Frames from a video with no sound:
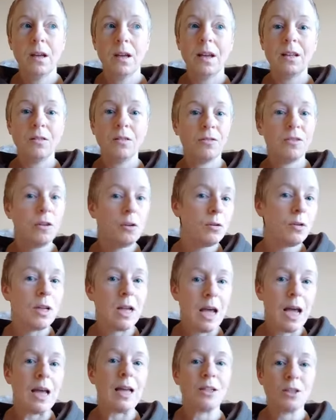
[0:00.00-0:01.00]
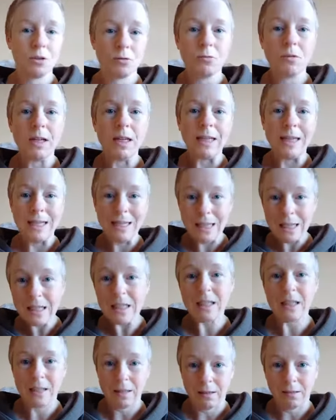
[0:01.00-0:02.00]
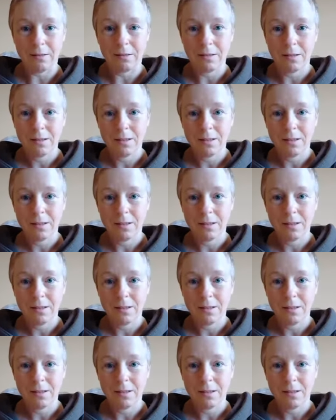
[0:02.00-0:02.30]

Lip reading: it's very hard to really listen,